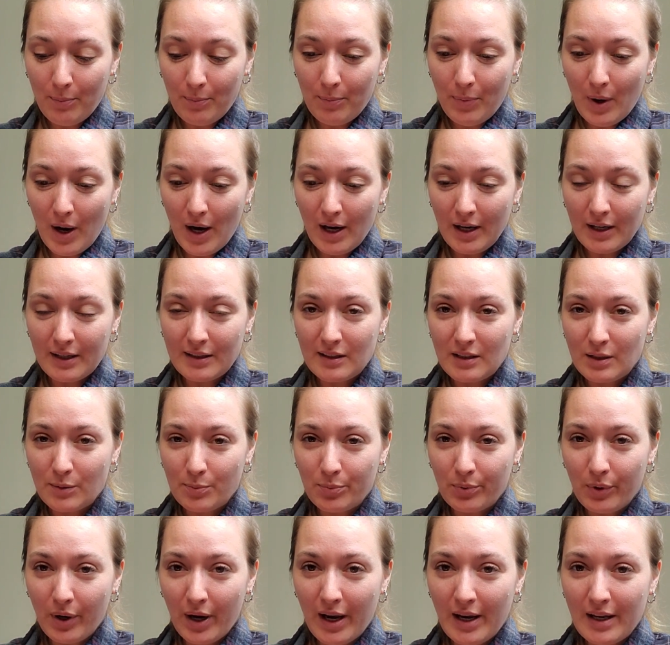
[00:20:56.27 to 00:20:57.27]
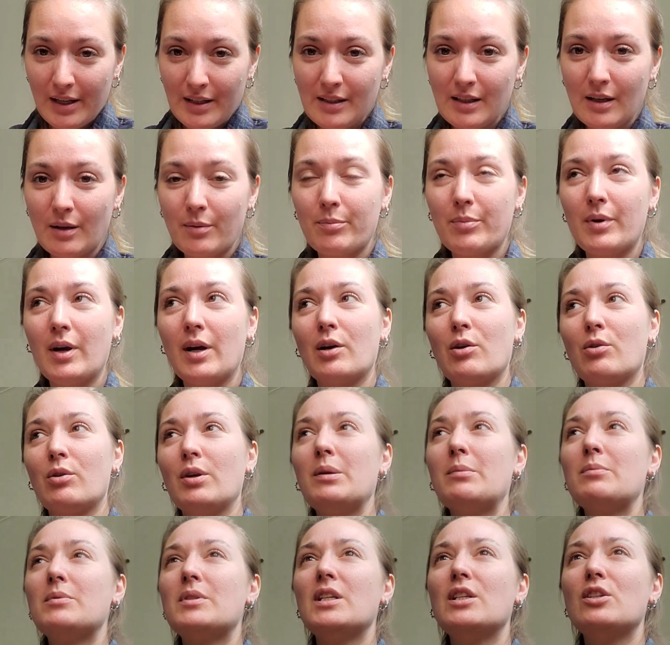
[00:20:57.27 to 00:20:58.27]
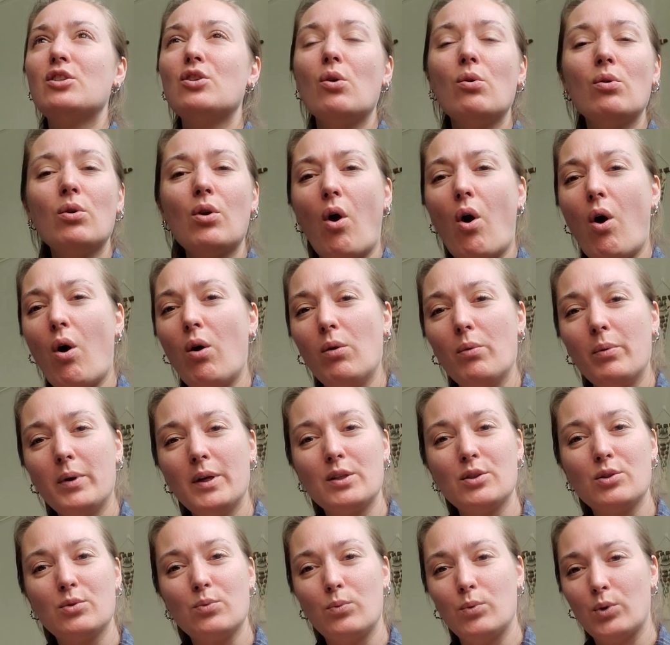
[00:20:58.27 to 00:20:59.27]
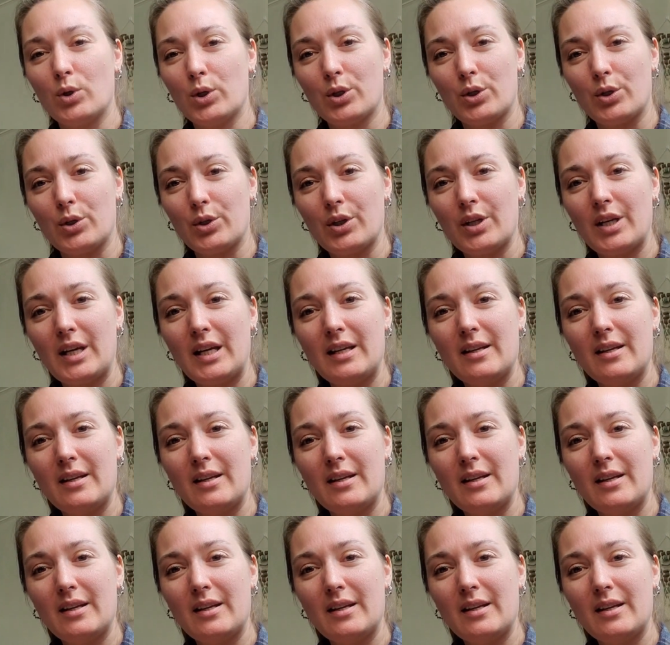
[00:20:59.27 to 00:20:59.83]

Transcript: bug sprays and bug creams, they don't always work.